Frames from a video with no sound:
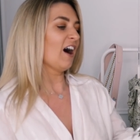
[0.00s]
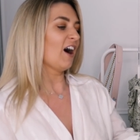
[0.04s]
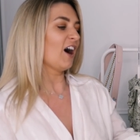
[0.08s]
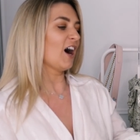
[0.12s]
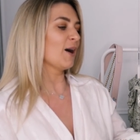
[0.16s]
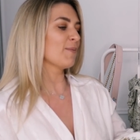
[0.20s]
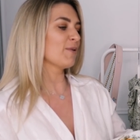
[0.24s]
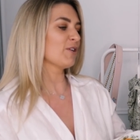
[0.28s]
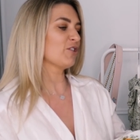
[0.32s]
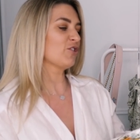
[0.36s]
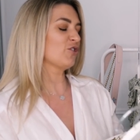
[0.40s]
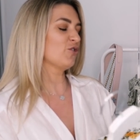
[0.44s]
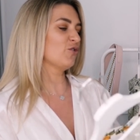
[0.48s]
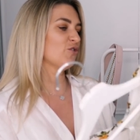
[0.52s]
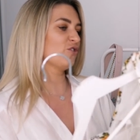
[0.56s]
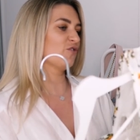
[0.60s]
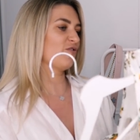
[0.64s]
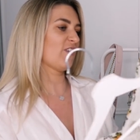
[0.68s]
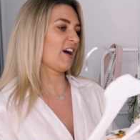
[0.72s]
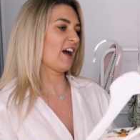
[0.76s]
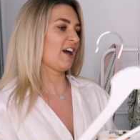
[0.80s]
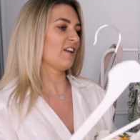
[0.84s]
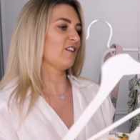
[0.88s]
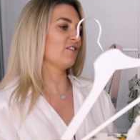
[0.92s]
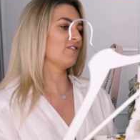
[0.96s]
I'm a huge
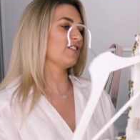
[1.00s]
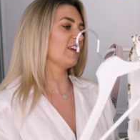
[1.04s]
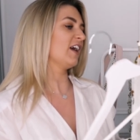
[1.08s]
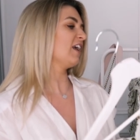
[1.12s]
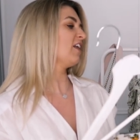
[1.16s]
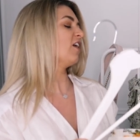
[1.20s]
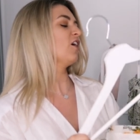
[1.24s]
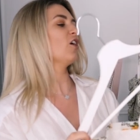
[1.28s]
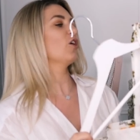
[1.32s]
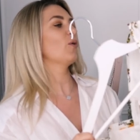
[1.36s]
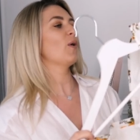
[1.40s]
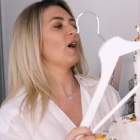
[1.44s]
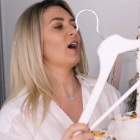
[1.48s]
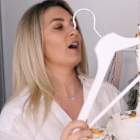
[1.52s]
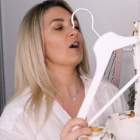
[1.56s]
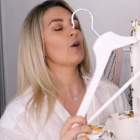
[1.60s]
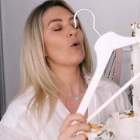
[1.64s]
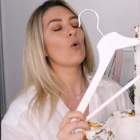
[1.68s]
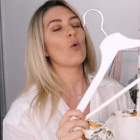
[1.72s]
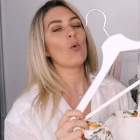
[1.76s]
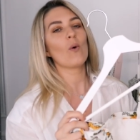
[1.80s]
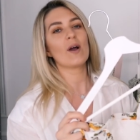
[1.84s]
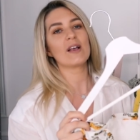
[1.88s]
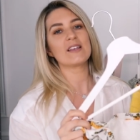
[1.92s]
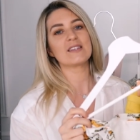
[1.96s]
fan of yellow.
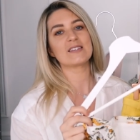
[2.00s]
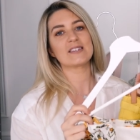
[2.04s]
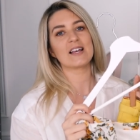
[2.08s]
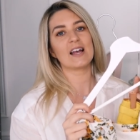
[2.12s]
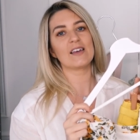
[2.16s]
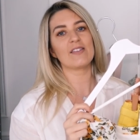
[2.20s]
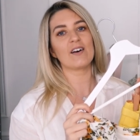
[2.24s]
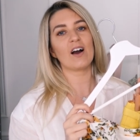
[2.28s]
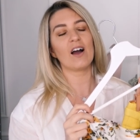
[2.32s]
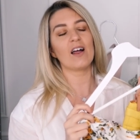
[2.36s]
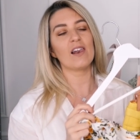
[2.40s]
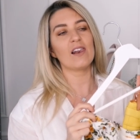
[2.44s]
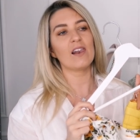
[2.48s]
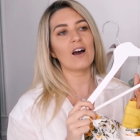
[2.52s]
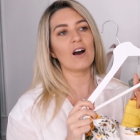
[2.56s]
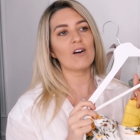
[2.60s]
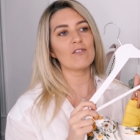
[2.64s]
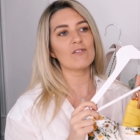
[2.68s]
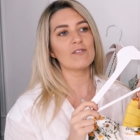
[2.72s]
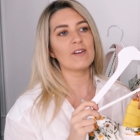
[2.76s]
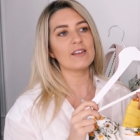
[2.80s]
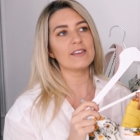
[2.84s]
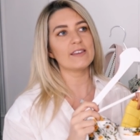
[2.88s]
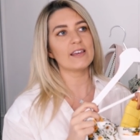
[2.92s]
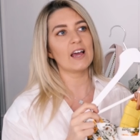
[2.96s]
I always say that I
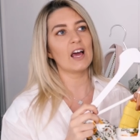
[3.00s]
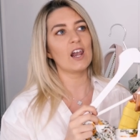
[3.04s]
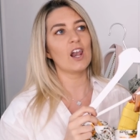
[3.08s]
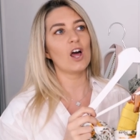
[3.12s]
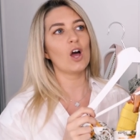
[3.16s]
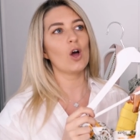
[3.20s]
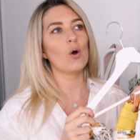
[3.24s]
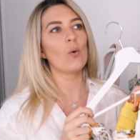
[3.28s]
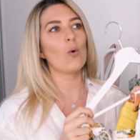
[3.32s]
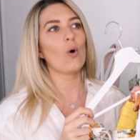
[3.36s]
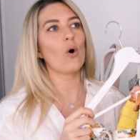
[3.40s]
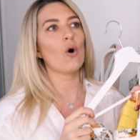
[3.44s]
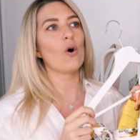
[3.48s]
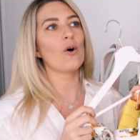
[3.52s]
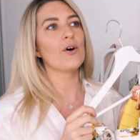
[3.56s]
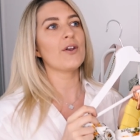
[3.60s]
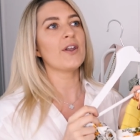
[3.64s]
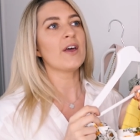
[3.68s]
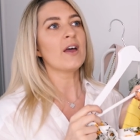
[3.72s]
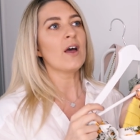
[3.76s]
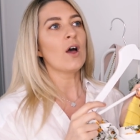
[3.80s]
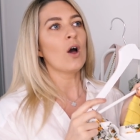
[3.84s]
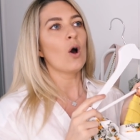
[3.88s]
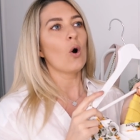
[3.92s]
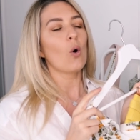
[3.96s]
love yellow
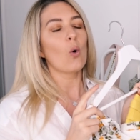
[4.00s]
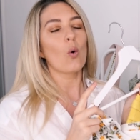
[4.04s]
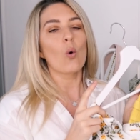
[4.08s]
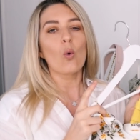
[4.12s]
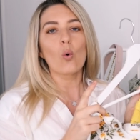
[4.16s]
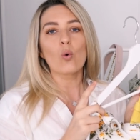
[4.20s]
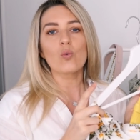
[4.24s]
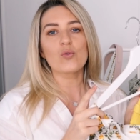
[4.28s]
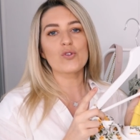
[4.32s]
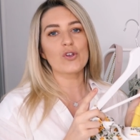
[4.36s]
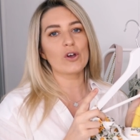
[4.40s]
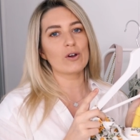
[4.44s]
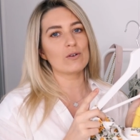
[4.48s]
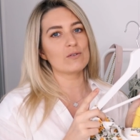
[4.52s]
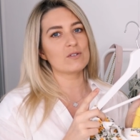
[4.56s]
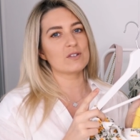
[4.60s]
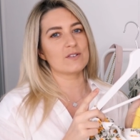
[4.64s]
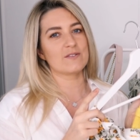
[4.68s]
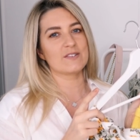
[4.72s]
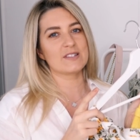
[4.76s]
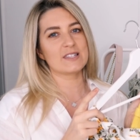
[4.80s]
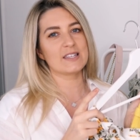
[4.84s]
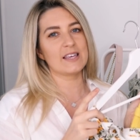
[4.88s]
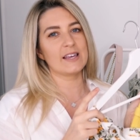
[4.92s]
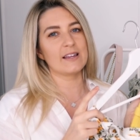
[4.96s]
on all
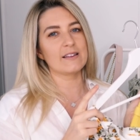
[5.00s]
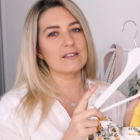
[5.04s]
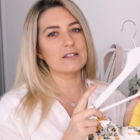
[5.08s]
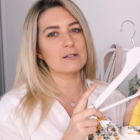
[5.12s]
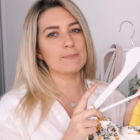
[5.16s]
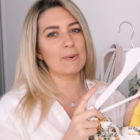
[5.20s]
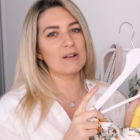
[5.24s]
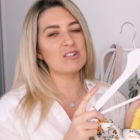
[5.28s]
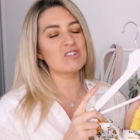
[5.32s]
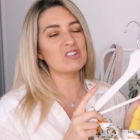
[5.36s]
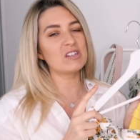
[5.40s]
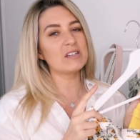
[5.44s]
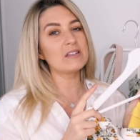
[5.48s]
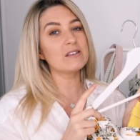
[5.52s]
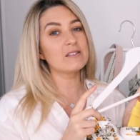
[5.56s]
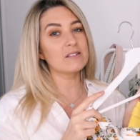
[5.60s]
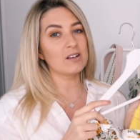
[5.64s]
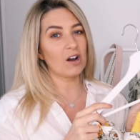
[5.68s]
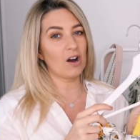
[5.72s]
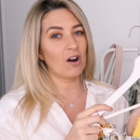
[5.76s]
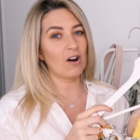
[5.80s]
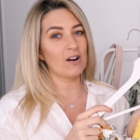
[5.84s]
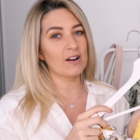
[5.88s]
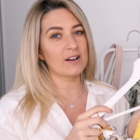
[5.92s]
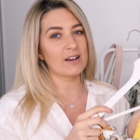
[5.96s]
tones of skin, especially
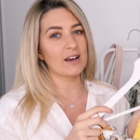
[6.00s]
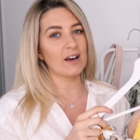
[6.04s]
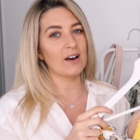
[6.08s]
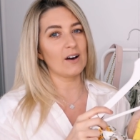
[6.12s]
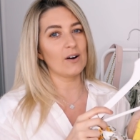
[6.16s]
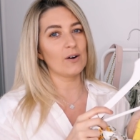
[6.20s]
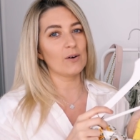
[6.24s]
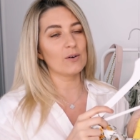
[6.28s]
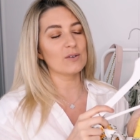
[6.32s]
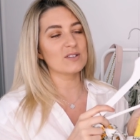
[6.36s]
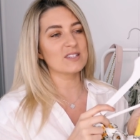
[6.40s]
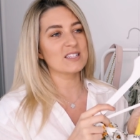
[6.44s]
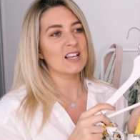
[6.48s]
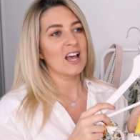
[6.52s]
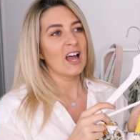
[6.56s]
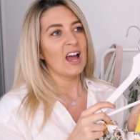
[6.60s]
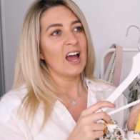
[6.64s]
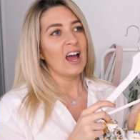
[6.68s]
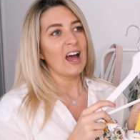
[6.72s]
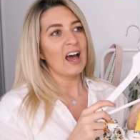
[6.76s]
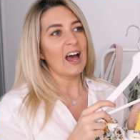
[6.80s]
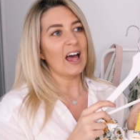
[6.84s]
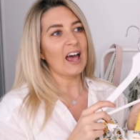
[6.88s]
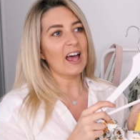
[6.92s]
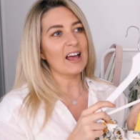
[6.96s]
dark girls
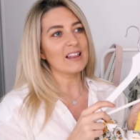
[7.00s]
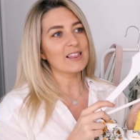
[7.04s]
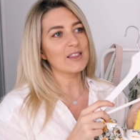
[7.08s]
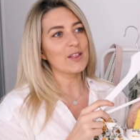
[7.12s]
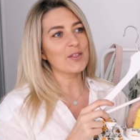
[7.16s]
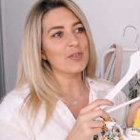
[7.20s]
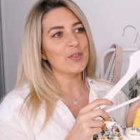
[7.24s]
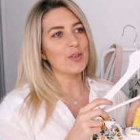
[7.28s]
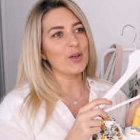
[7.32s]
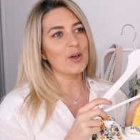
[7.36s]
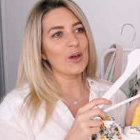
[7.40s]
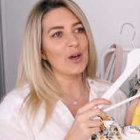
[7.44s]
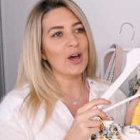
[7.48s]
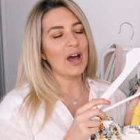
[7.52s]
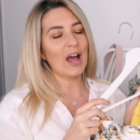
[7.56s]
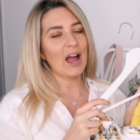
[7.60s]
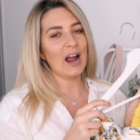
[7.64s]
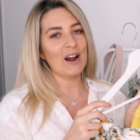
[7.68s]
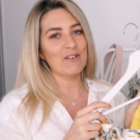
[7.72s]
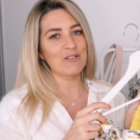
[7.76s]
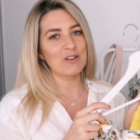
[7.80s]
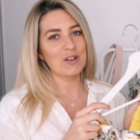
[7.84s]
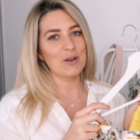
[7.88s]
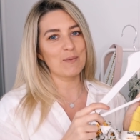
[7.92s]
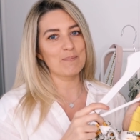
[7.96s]
and the
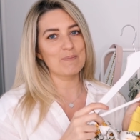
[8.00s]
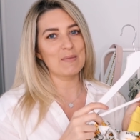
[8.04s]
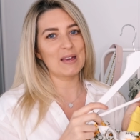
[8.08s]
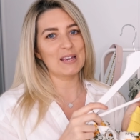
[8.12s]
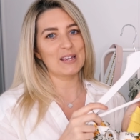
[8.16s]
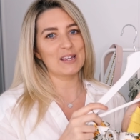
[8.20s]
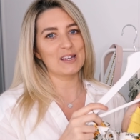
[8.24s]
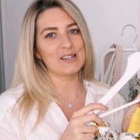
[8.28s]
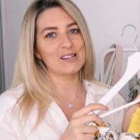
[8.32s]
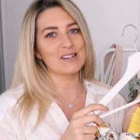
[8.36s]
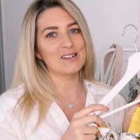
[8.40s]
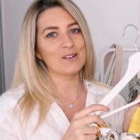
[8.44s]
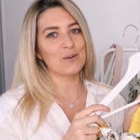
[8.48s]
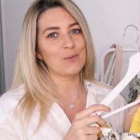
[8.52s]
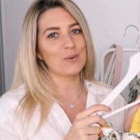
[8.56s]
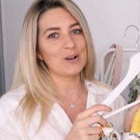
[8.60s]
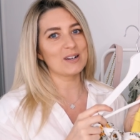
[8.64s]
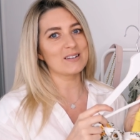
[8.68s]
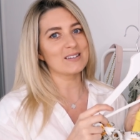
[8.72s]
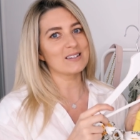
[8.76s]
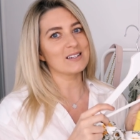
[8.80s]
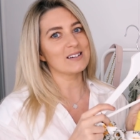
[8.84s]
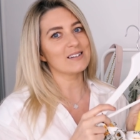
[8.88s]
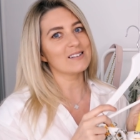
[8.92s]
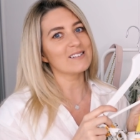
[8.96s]
Harry and Meghan
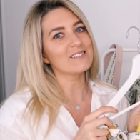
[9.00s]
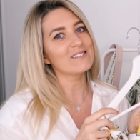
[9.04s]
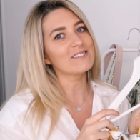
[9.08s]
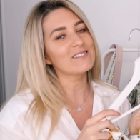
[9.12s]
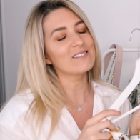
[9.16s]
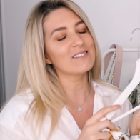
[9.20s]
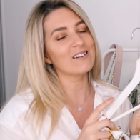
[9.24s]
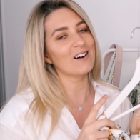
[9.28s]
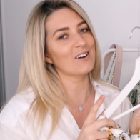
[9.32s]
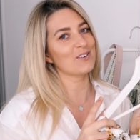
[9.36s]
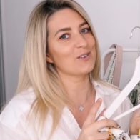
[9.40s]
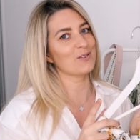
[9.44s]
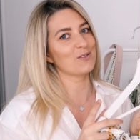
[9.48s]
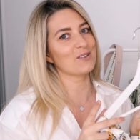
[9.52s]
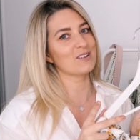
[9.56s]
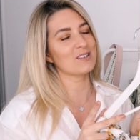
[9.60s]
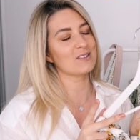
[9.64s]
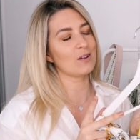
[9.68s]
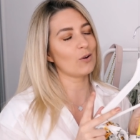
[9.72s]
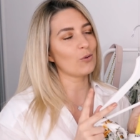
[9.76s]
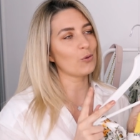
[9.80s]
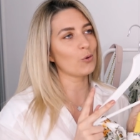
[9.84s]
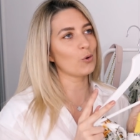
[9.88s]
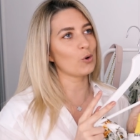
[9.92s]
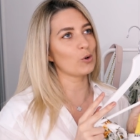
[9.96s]
wedding. I don't want
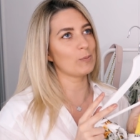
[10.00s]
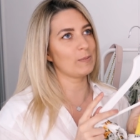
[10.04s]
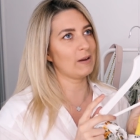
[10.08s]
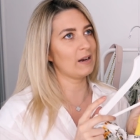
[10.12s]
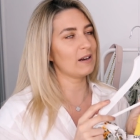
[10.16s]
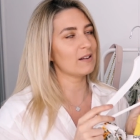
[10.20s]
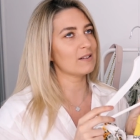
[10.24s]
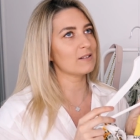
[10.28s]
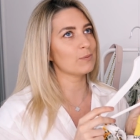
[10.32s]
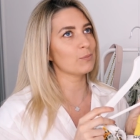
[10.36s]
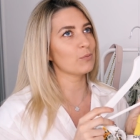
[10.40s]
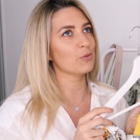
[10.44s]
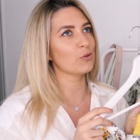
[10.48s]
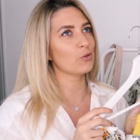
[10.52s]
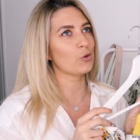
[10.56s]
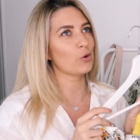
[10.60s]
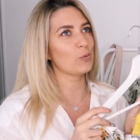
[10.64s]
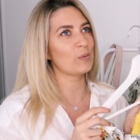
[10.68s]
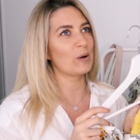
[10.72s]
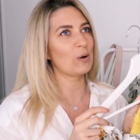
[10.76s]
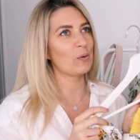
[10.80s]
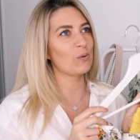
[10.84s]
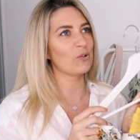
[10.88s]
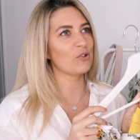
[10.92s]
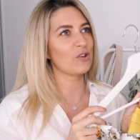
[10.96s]
to start talking about it because I'm going to
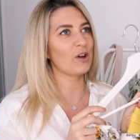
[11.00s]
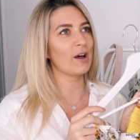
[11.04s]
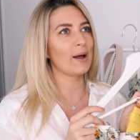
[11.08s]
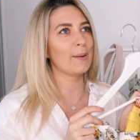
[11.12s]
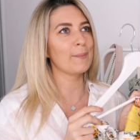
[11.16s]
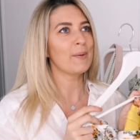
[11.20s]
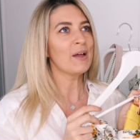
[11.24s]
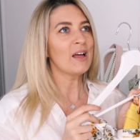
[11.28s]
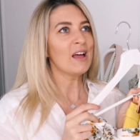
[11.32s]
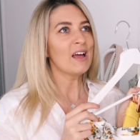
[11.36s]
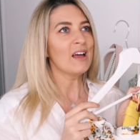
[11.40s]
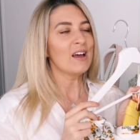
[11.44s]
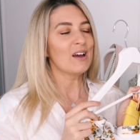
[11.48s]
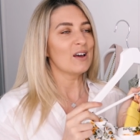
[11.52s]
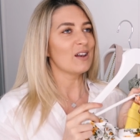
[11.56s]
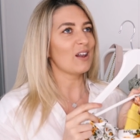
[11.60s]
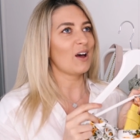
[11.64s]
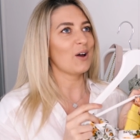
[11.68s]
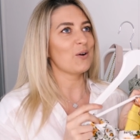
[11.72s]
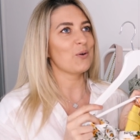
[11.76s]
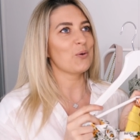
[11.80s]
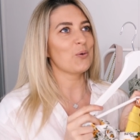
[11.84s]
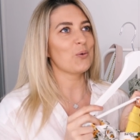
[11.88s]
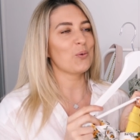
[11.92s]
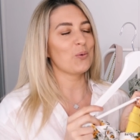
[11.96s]
talk about it all the time,
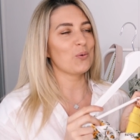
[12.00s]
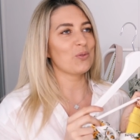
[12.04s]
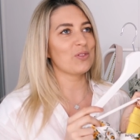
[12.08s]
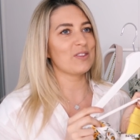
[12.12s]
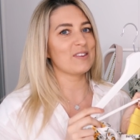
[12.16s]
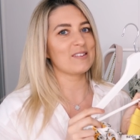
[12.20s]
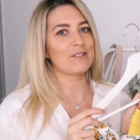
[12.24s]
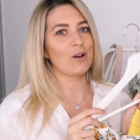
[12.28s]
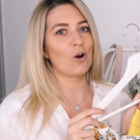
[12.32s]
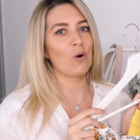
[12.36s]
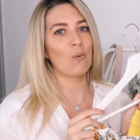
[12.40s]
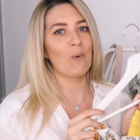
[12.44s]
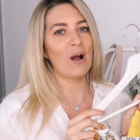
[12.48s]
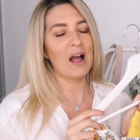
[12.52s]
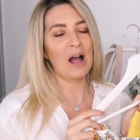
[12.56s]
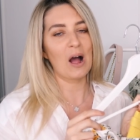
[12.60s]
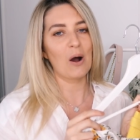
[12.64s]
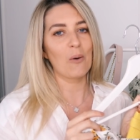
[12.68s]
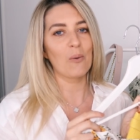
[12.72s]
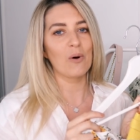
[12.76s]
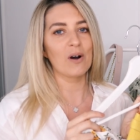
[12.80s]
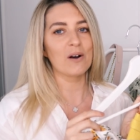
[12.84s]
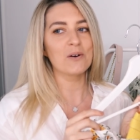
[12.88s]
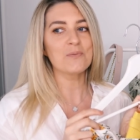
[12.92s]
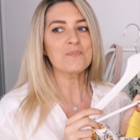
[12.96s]
like this whole
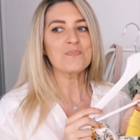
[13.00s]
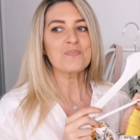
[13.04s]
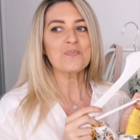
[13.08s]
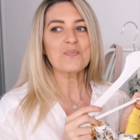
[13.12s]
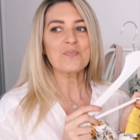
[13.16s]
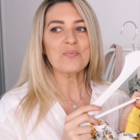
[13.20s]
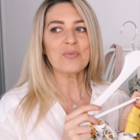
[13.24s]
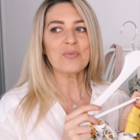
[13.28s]
hour.